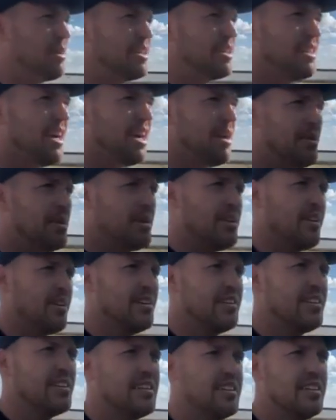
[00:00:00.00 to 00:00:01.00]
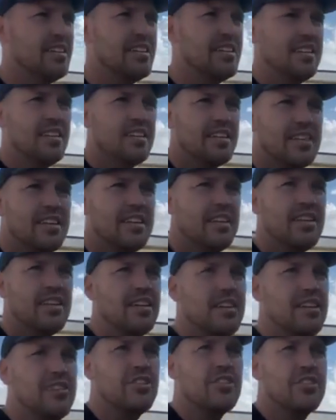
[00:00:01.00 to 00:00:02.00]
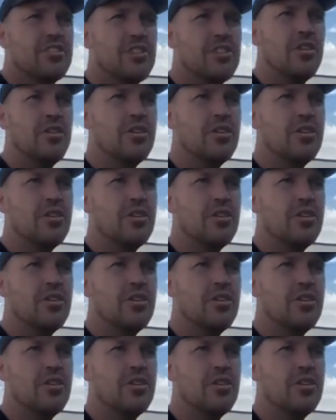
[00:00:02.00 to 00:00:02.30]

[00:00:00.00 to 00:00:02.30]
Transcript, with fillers: on top of here and just show